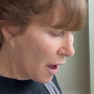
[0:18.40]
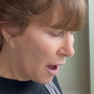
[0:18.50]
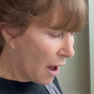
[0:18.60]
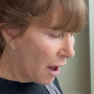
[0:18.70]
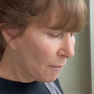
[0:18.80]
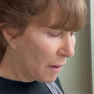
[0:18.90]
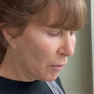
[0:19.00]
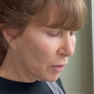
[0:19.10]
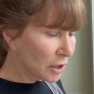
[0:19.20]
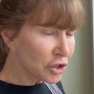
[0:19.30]
I
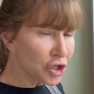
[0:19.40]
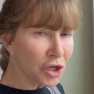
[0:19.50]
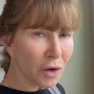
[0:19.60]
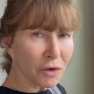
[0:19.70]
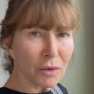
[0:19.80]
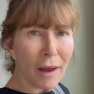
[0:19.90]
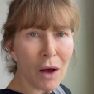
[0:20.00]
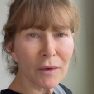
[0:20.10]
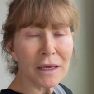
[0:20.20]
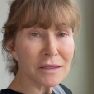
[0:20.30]
wanted to show you
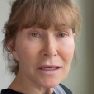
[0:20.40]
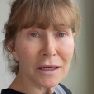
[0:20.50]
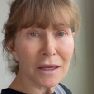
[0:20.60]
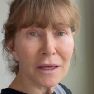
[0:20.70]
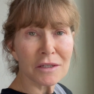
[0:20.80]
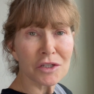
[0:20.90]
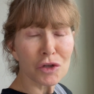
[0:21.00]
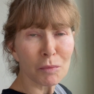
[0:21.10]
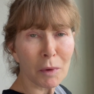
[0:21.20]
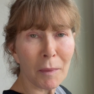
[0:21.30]
how easy it is
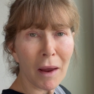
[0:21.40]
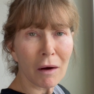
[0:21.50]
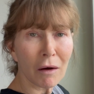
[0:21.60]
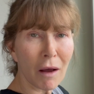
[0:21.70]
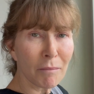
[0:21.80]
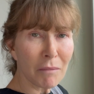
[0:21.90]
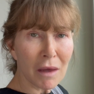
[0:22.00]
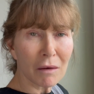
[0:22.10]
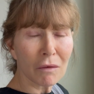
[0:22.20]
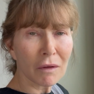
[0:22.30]
to prepare a
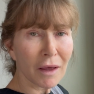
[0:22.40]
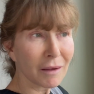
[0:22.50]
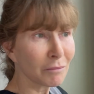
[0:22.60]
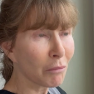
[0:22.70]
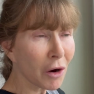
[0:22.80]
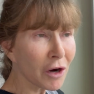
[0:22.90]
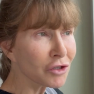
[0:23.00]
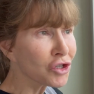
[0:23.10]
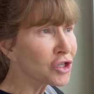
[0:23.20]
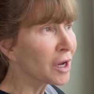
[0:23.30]
meal in
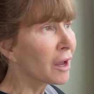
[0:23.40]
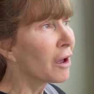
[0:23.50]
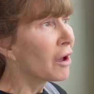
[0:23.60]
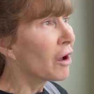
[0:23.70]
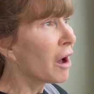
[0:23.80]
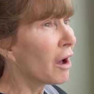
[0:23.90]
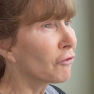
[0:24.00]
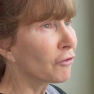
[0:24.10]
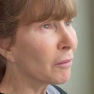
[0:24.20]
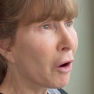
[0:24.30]
March
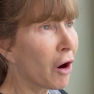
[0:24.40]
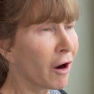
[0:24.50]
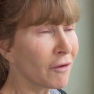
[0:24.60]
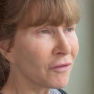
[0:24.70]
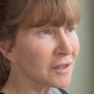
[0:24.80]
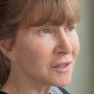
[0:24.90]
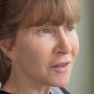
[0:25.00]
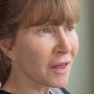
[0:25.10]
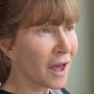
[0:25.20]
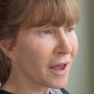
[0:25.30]
from a harvest
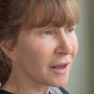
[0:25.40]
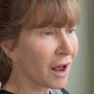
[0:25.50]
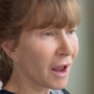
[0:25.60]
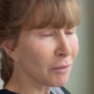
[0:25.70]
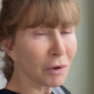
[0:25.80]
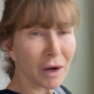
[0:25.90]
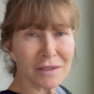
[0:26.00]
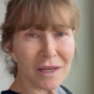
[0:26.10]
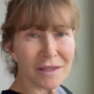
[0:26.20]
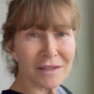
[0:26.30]
that I
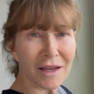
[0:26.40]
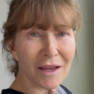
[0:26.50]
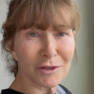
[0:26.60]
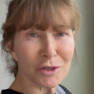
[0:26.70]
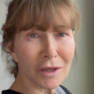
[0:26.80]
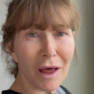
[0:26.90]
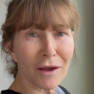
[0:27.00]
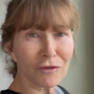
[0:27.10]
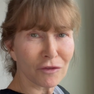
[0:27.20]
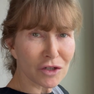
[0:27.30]
processed in
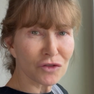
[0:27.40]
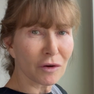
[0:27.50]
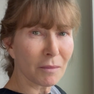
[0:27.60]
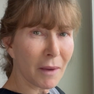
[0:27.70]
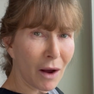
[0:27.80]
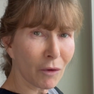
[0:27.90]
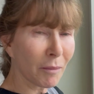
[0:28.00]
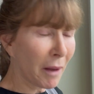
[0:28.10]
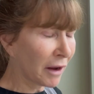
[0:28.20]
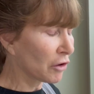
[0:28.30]
July, fresh from our
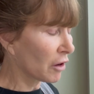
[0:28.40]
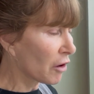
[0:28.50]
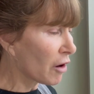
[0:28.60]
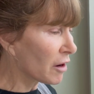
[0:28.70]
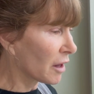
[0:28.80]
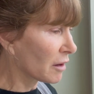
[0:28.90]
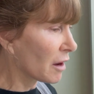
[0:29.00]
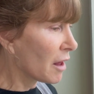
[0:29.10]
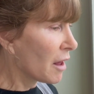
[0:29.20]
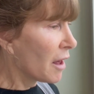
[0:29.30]
backyard garden.
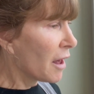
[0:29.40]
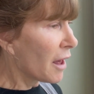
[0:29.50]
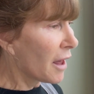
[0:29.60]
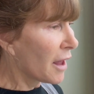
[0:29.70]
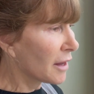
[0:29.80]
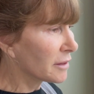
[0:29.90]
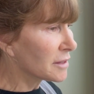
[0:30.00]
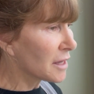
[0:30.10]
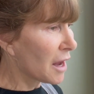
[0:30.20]
And,